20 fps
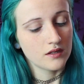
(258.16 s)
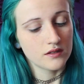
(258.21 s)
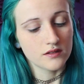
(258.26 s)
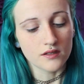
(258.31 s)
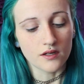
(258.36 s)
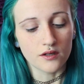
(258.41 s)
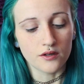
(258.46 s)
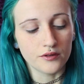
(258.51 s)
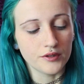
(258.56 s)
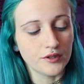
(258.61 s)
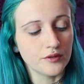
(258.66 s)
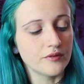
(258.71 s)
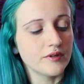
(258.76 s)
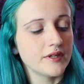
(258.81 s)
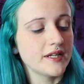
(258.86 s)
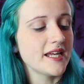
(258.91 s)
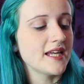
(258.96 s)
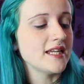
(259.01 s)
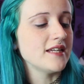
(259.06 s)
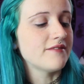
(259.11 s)
So you
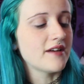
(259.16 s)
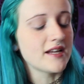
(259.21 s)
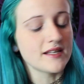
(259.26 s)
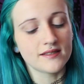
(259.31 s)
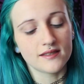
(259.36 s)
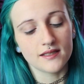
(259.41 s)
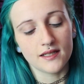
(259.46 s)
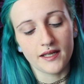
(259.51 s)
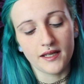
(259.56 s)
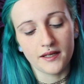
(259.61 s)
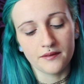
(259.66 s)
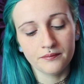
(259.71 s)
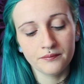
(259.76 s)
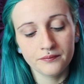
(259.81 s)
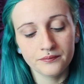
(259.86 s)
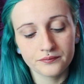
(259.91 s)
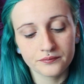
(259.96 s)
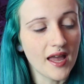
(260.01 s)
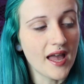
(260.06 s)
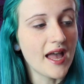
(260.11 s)
want to get your Vaseline
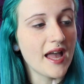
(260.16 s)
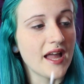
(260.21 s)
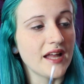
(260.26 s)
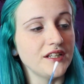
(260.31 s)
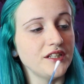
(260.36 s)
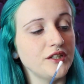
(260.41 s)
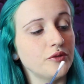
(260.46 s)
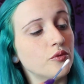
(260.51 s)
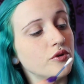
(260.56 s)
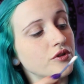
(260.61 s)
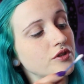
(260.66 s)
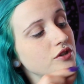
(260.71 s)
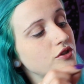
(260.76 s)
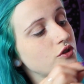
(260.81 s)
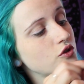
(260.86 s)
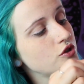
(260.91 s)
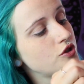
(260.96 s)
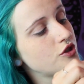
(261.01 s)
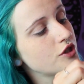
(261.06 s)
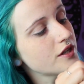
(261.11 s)
and you
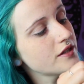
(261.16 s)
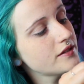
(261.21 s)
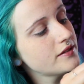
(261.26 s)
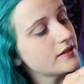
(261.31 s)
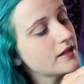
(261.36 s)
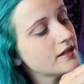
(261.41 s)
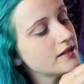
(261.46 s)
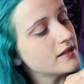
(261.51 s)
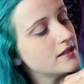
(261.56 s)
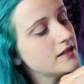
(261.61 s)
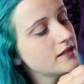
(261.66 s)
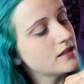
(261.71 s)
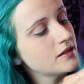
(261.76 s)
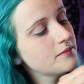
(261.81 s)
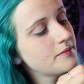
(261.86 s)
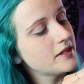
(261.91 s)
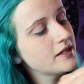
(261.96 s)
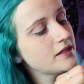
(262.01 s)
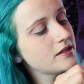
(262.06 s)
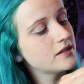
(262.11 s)
want to just get a
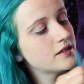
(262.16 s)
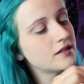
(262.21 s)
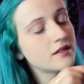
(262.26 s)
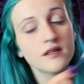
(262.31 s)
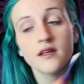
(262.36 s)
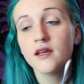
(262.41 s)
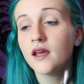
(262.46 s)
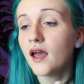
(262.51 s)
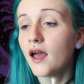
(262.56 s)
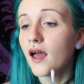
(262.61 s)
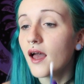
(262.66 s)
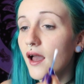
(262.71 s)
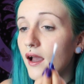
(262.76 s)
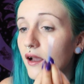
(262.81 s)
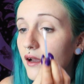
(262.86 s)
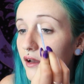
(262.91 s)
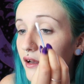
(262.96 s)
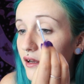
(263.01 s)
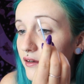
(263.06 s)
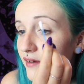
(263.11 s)
little bit
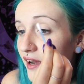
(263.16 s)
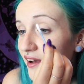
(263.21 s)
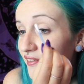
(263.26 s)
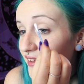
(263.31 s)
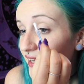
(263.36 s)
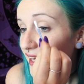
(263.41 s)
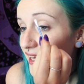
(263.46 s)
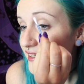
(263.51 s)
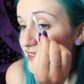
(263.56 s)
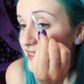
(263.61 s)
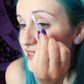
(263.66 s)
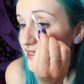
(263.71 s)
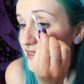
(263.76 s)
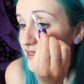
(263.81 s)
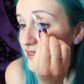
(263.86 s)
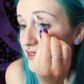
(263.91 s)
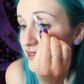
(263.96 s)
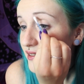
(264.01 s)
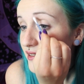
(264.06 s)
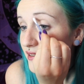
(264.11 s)
and go around the
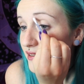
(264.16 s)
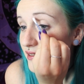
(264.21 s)
edges